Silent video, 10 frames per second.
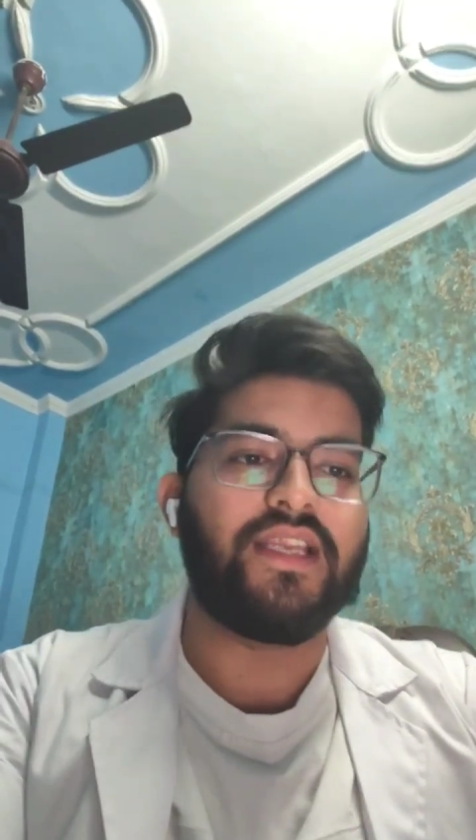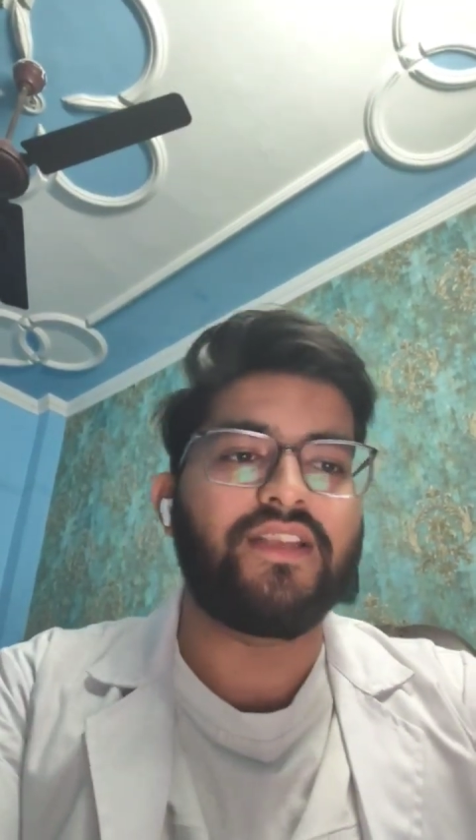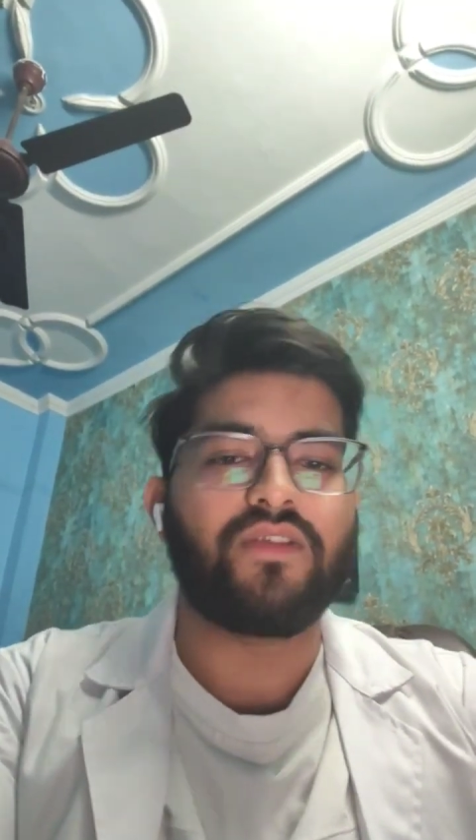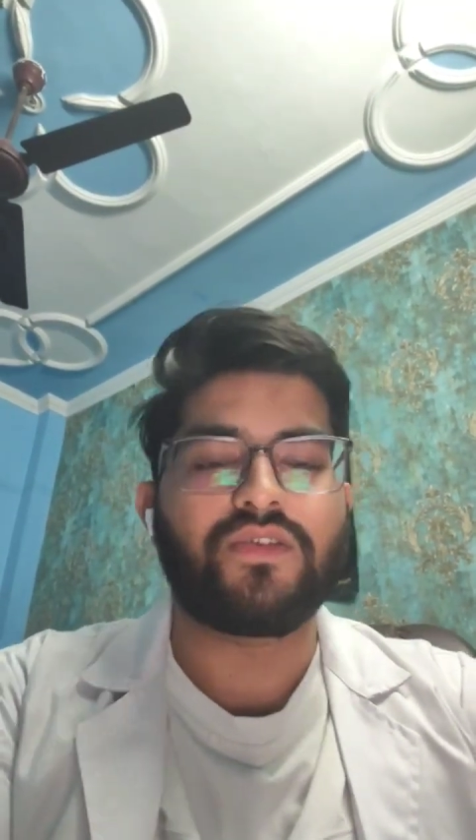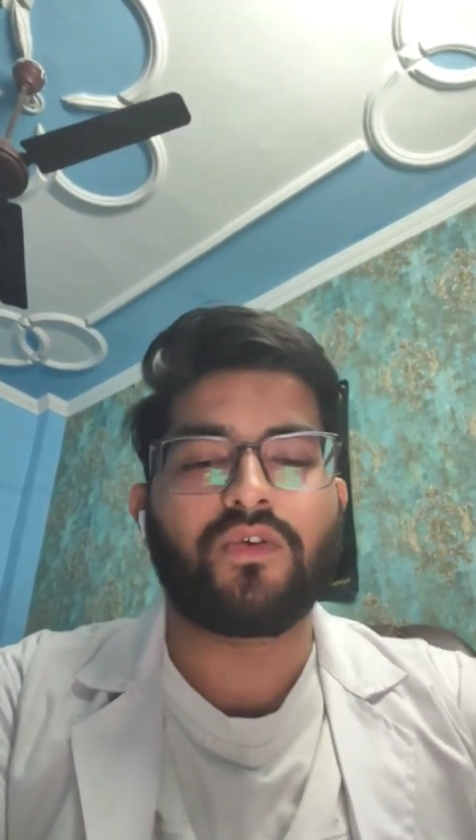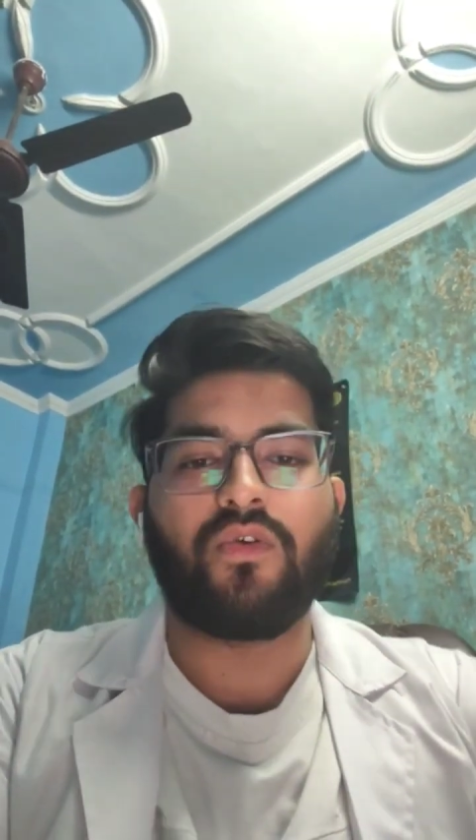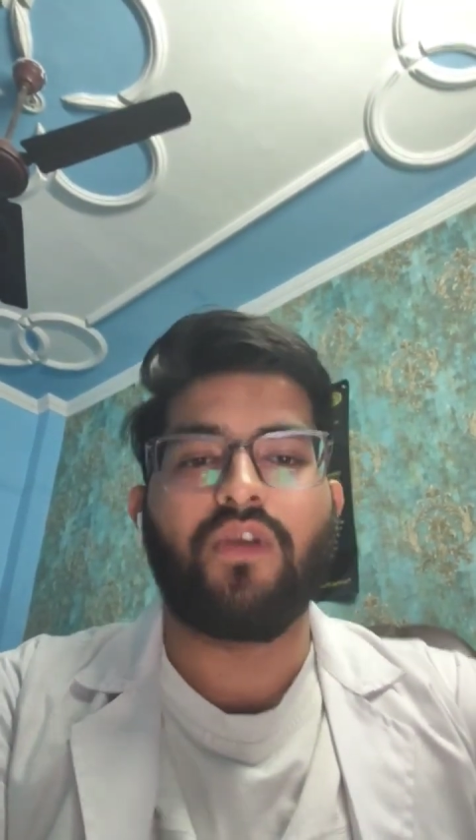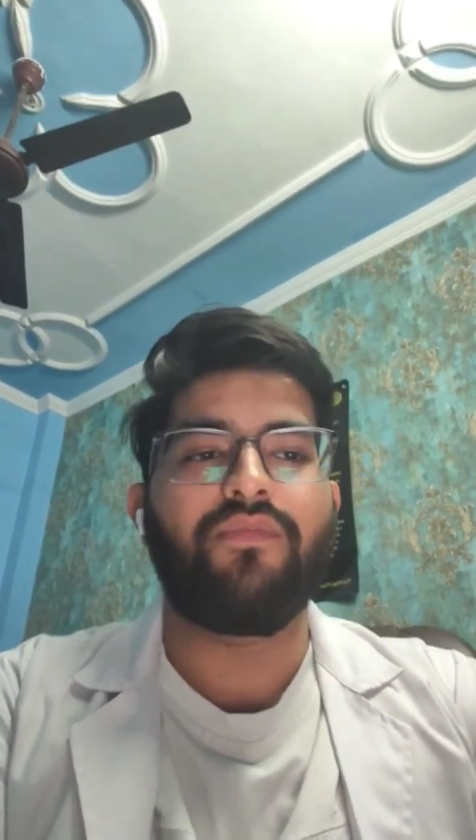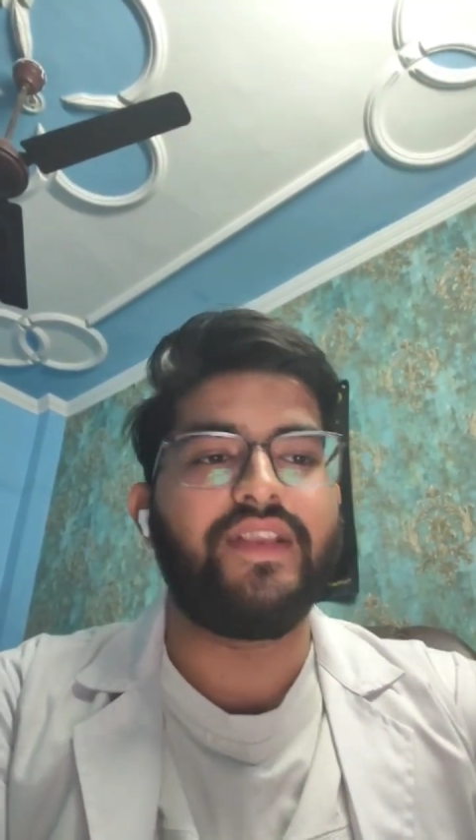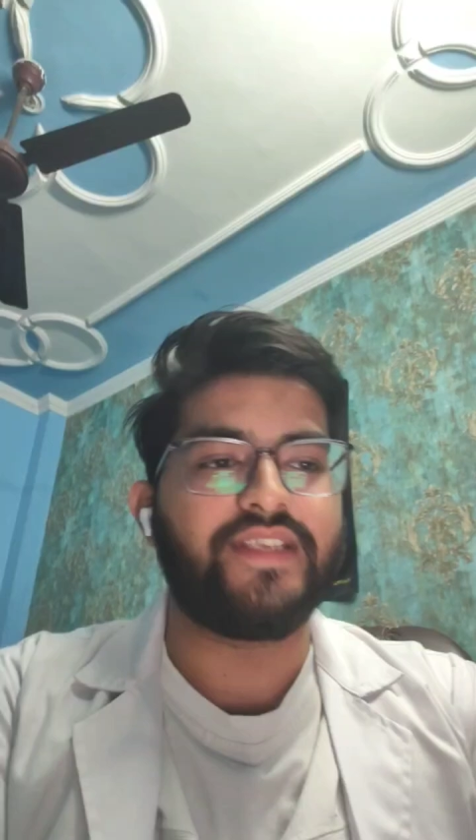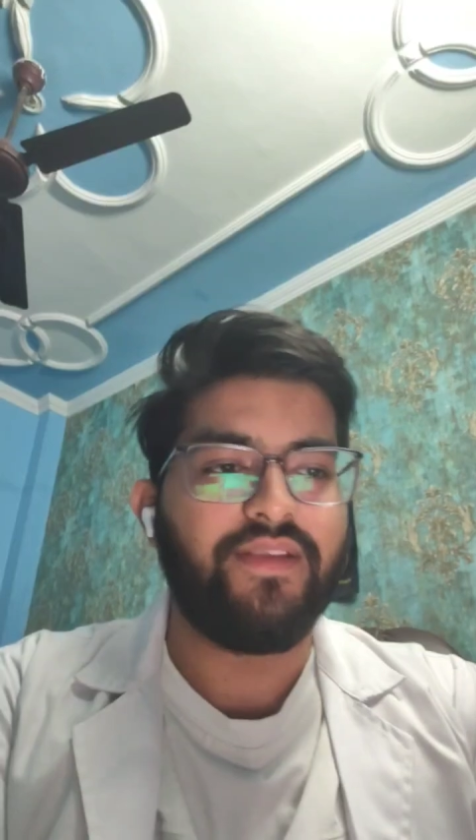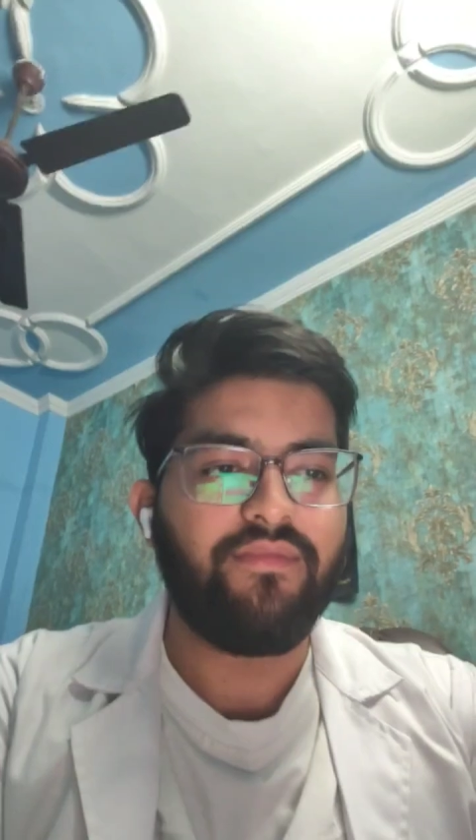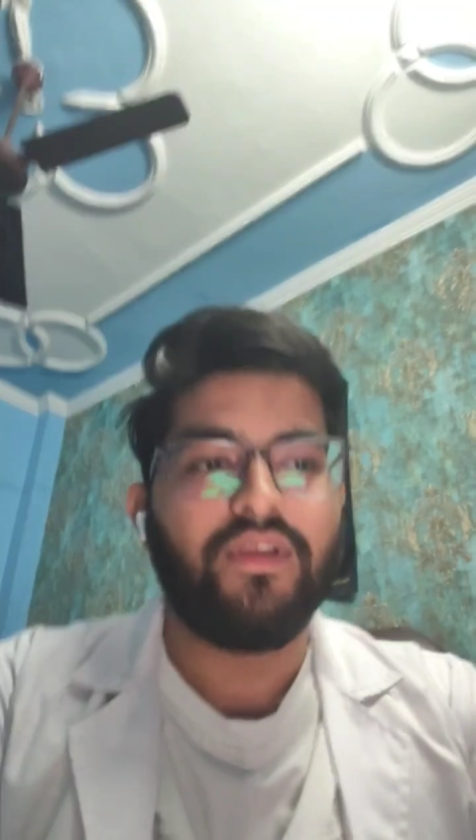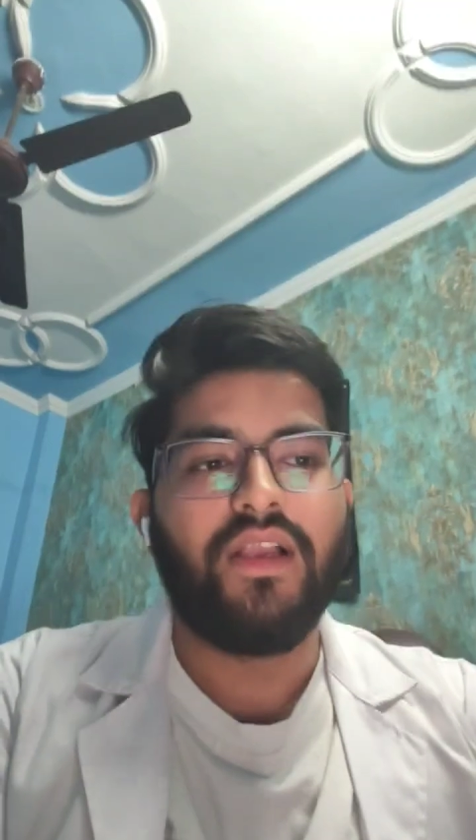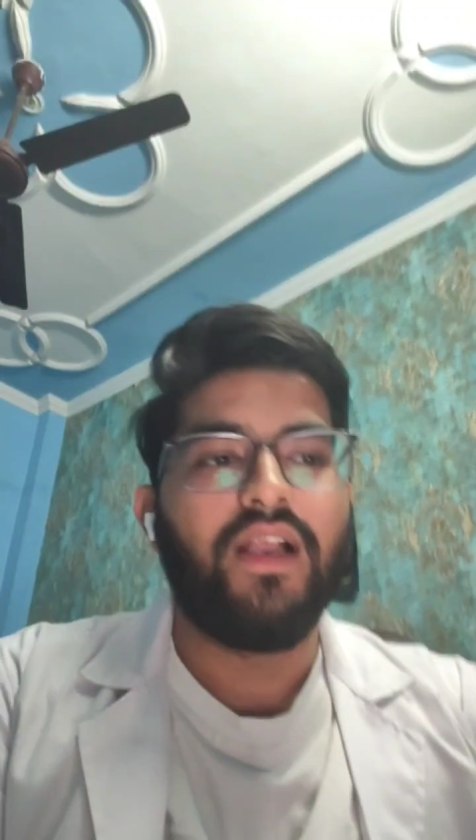that is also called wheezing,